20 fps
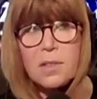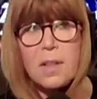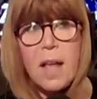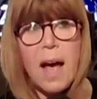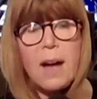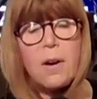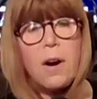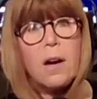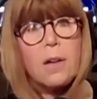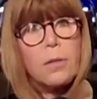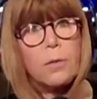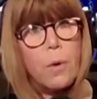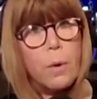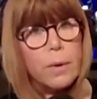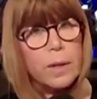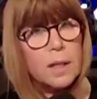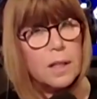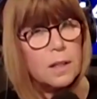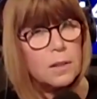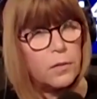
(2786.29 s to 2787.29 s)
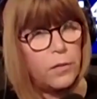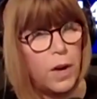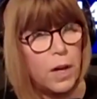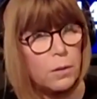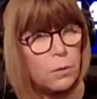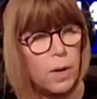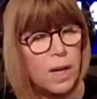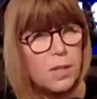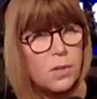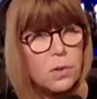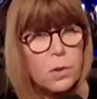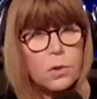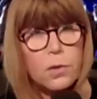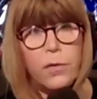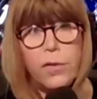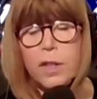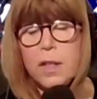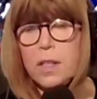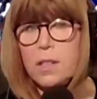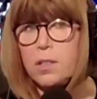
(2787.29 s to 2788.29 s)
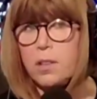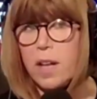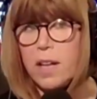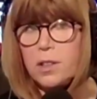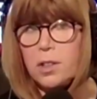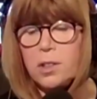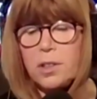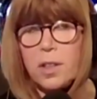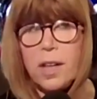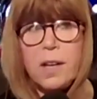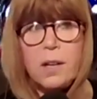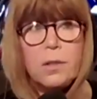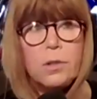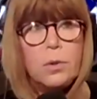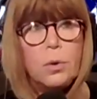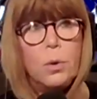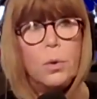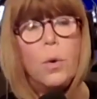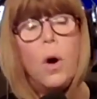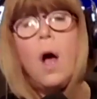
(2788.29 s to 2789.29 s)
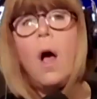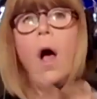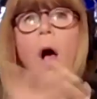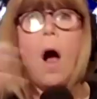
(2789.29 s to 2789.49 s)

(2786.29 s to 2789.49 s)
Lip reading: that are throwing these fundraisers for these legislators who